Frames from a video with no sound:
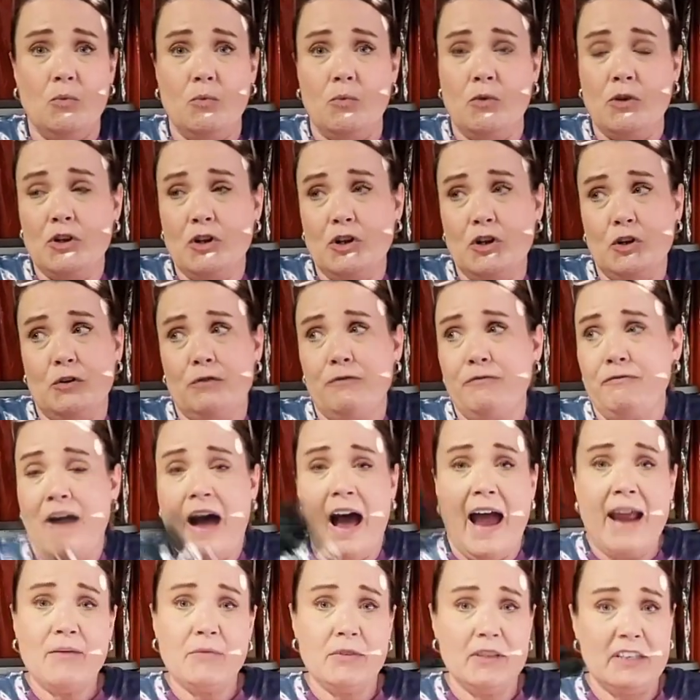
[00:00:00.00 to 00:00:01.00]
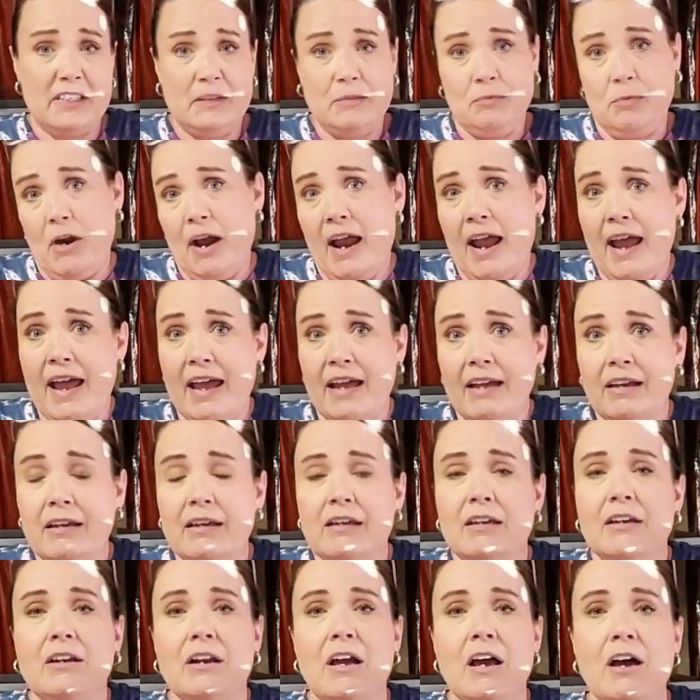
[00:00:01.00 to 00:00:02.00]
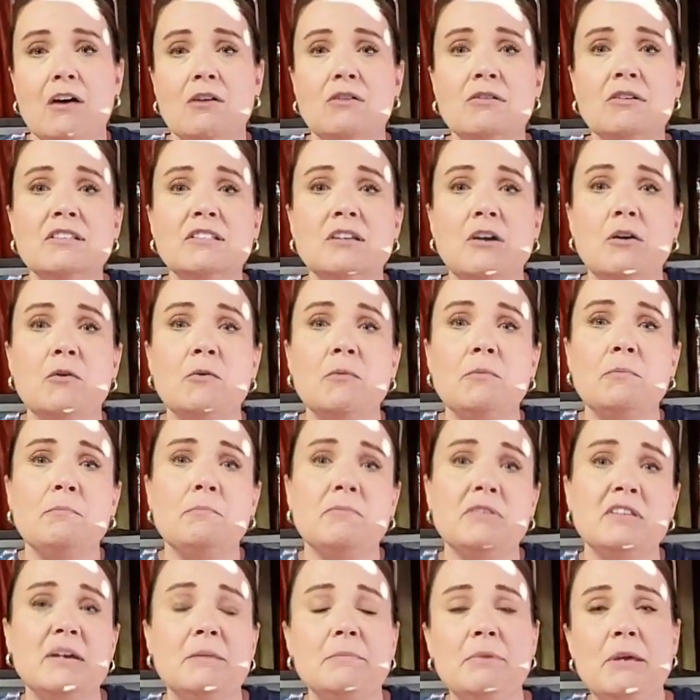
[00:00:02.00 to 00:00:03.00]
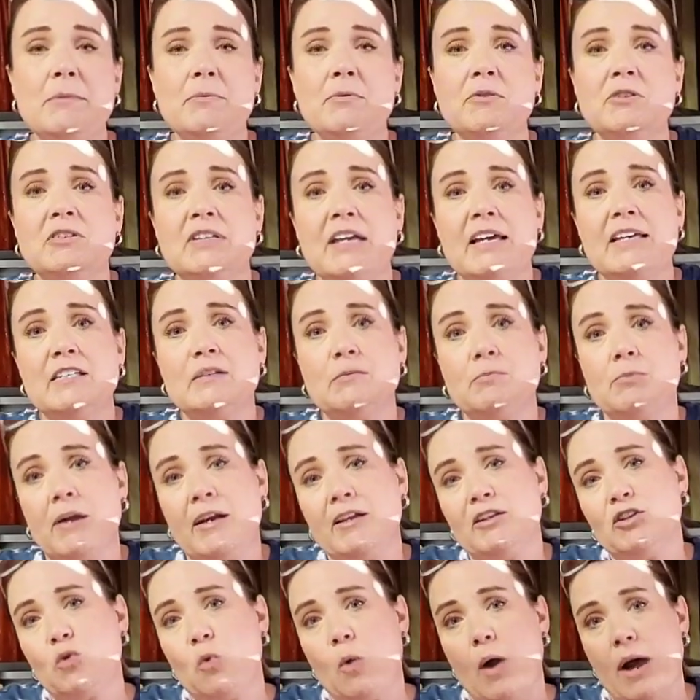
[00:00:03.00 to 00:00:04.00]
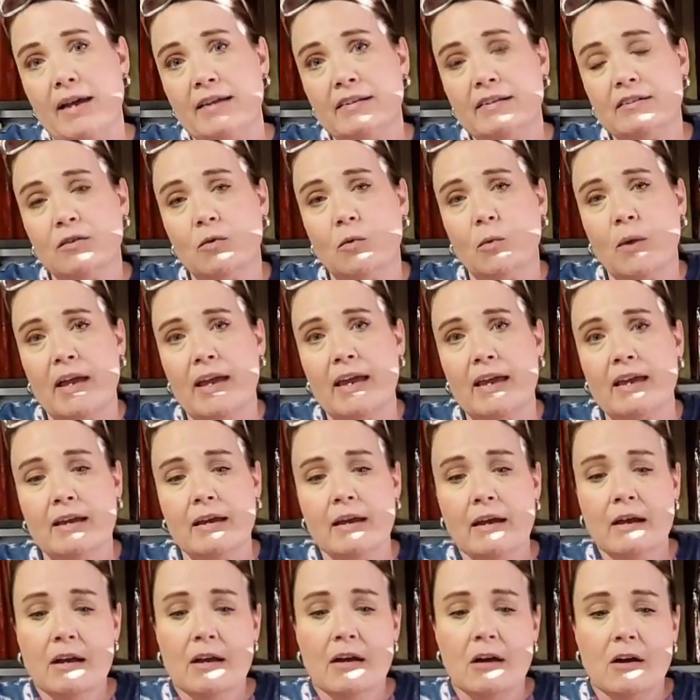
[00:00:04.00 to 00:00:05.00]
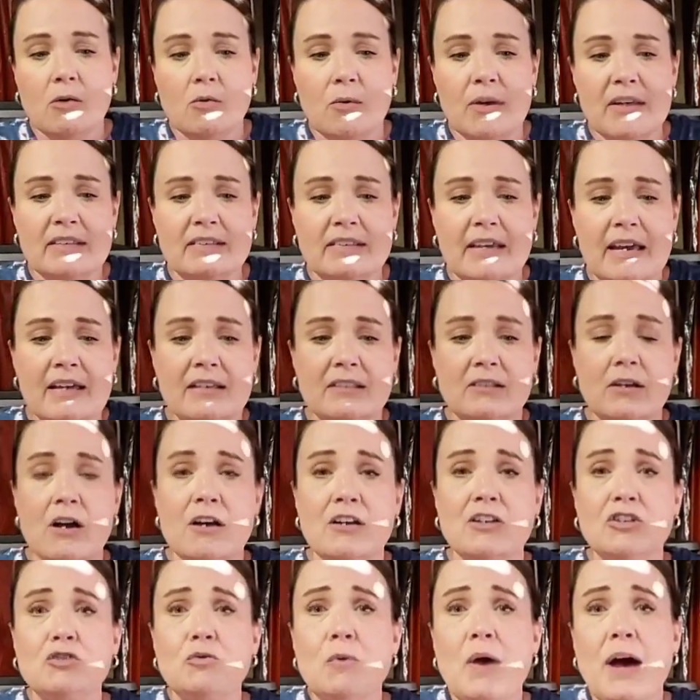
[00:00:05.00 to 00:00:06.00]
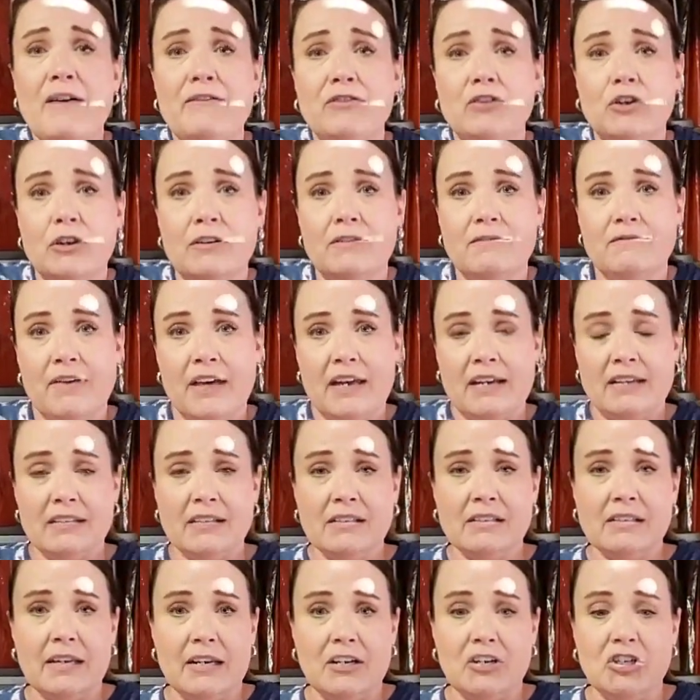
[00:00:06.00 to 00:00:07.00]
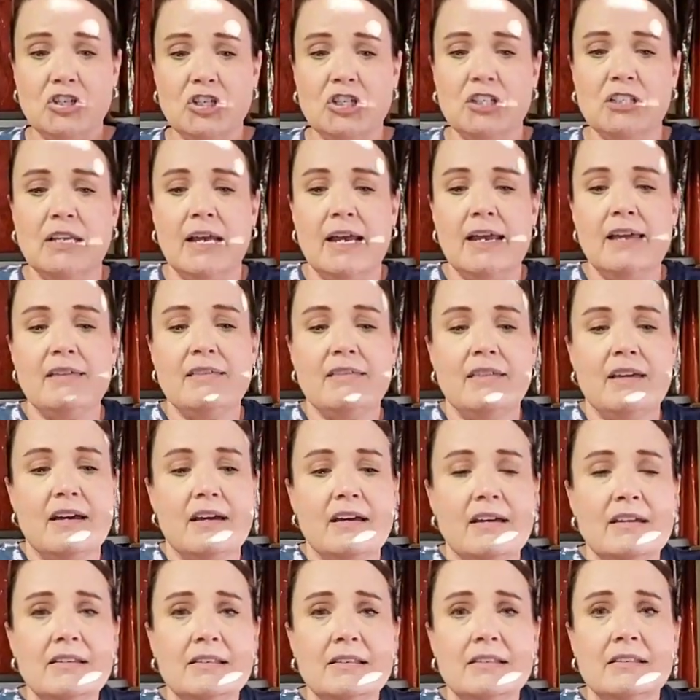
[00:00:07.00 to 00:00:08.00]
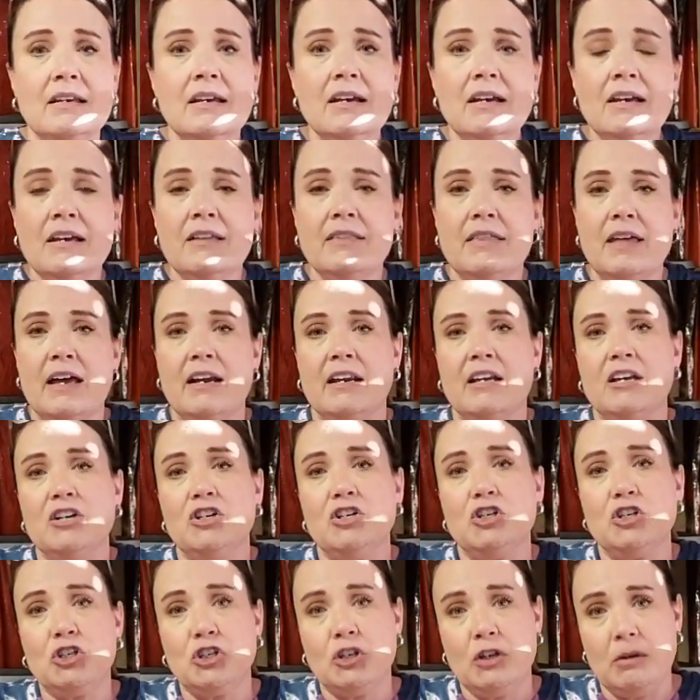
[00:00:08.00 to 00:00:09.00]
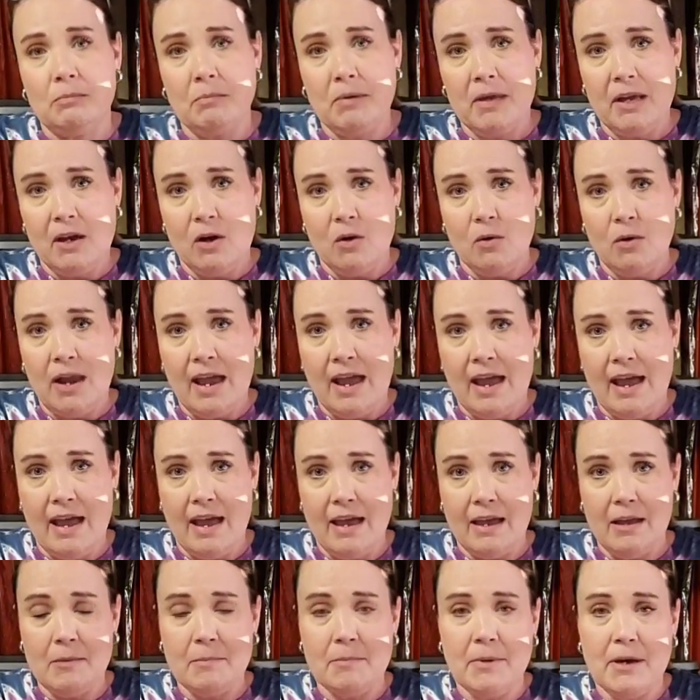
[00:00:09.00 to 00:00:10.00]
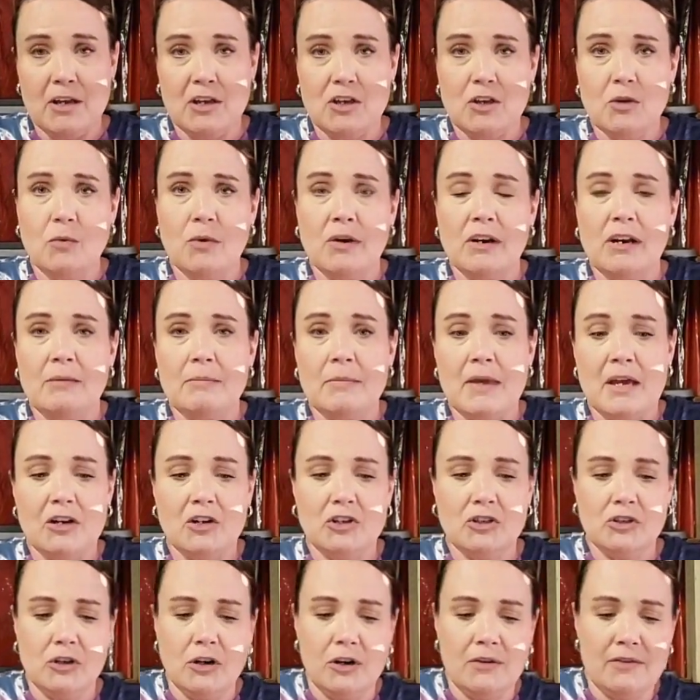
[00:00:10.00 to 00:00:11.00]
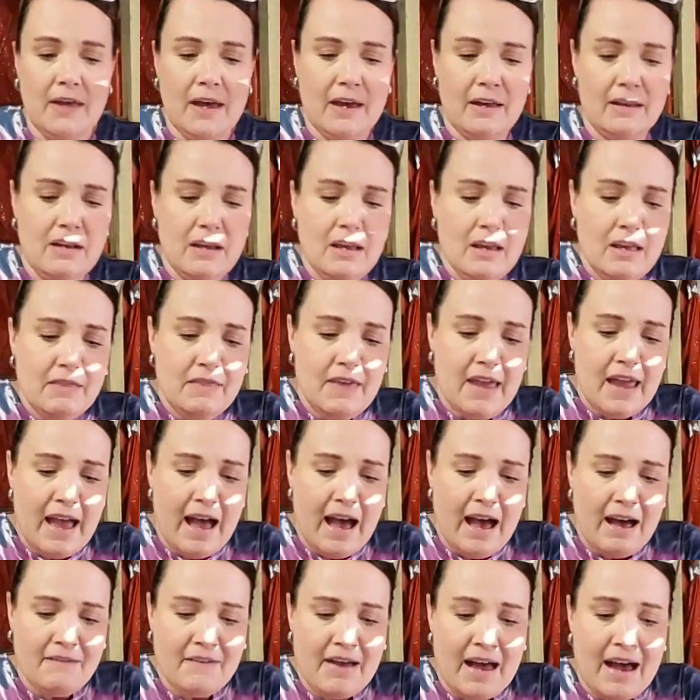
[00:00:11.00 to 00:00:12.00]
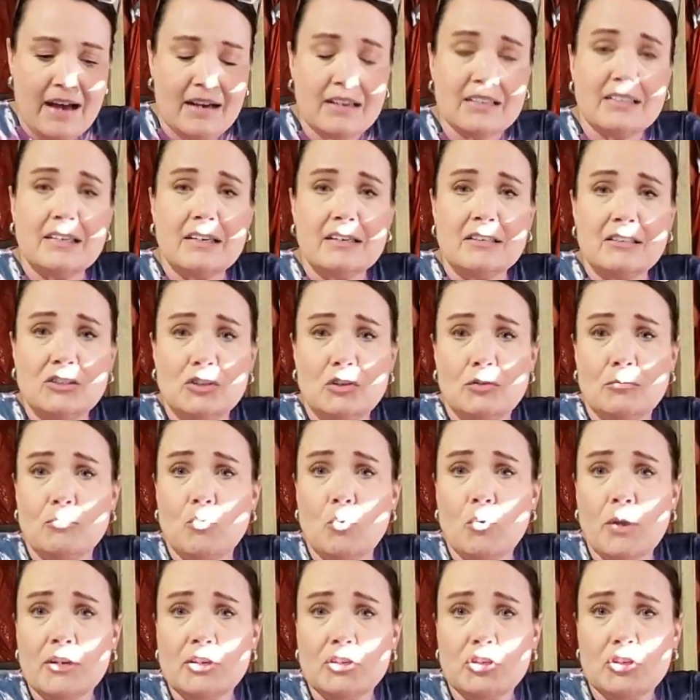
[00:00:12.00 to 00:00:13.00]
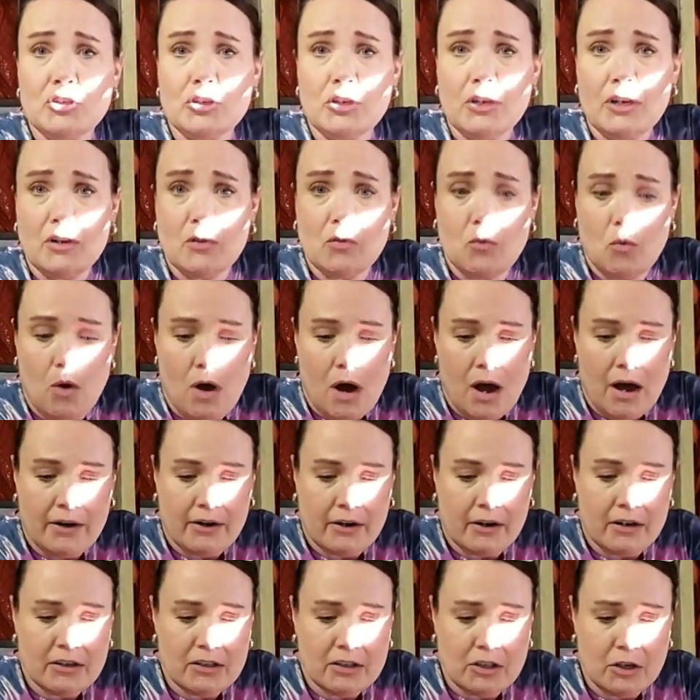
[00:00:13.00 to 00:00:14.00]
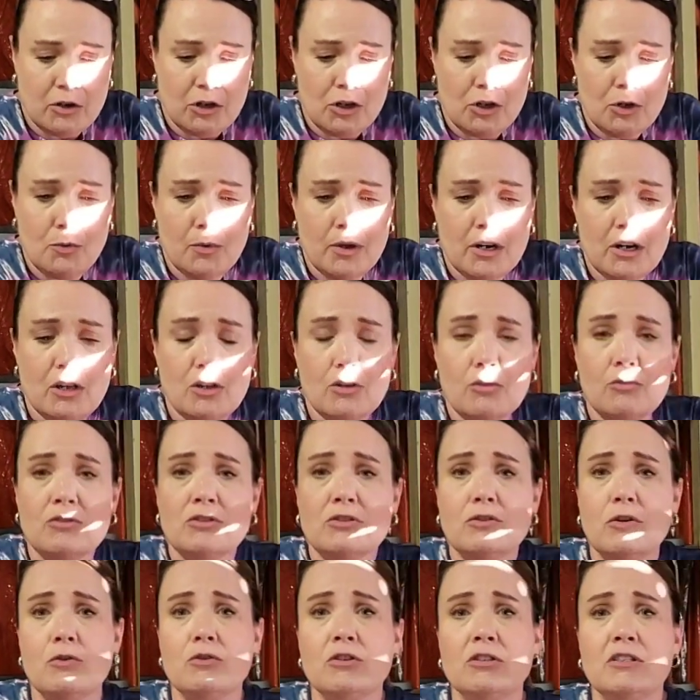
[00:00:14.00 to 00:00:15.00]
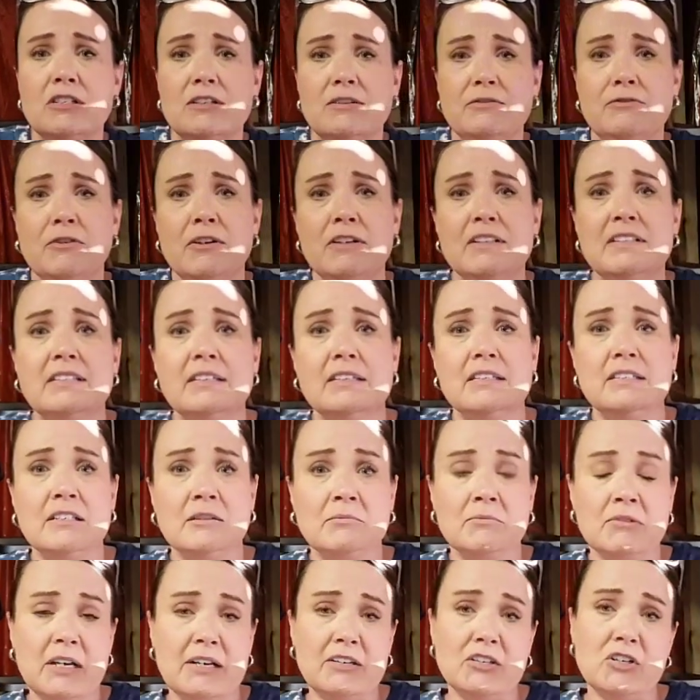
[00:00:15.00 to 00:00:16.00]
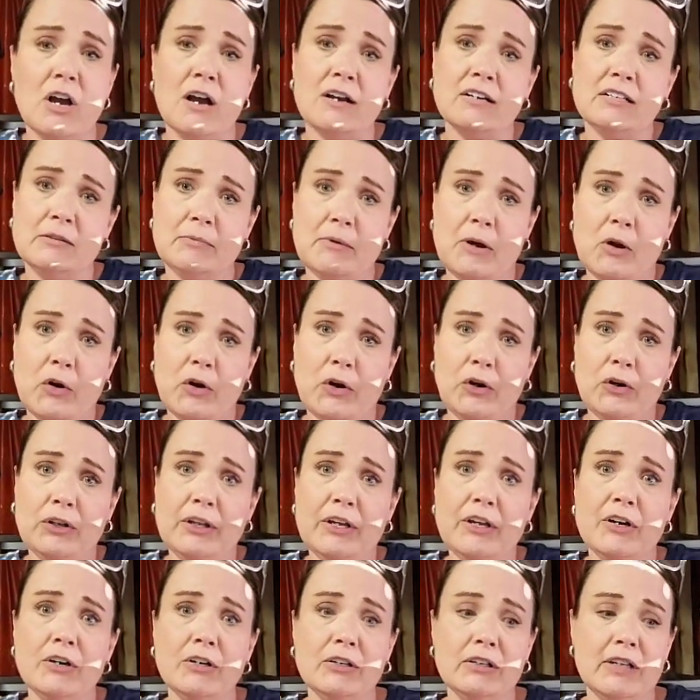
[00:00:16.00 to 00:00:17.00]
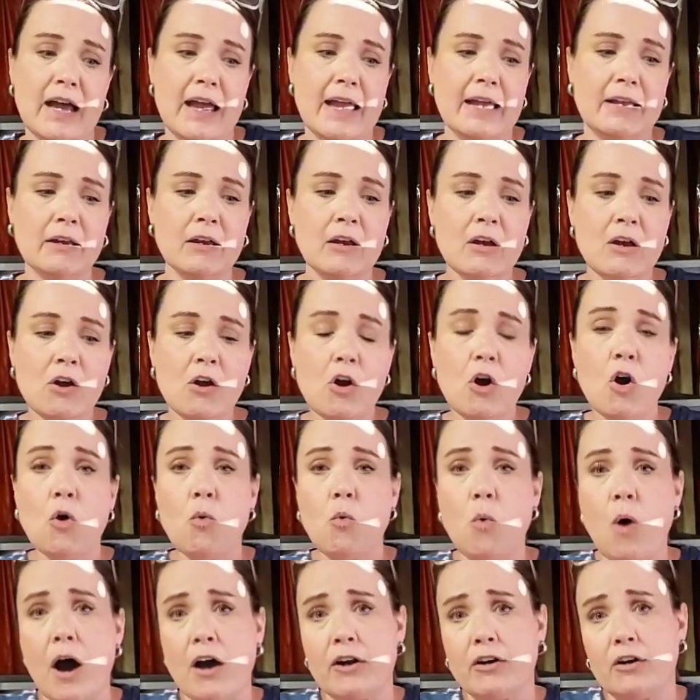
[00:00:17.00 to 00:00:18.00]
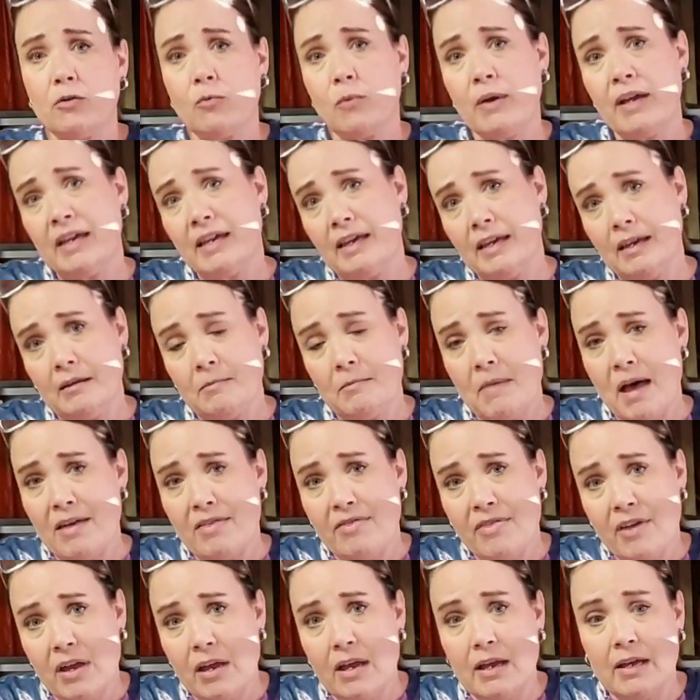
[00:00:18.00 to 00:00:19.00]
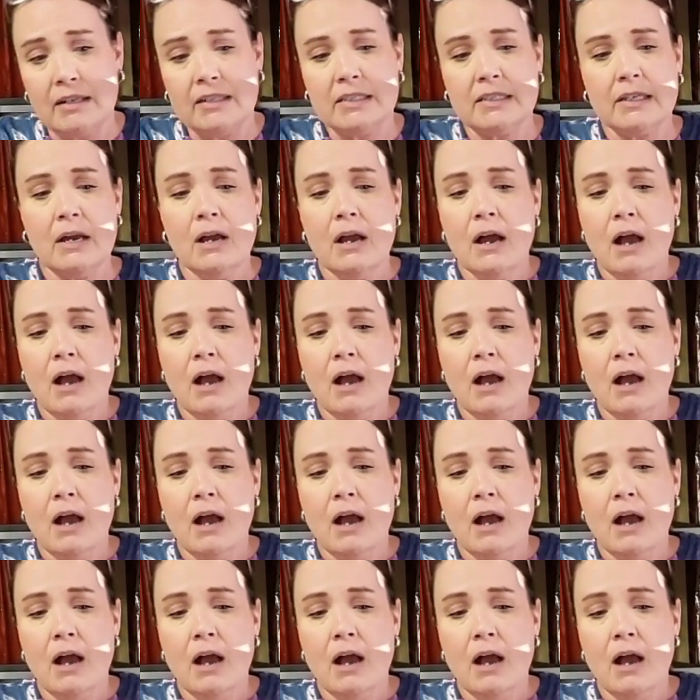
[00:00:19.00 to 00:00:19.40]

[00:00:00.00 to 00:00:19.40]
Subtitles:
you're fine with spraying, you know? So some people say spray twice a week. We say as long as you have good ventilation like this, that it should be okay. But you want to make sure that they have access to moisture and water. So you want to use those different systems I talked about earlier, like water wicking methods,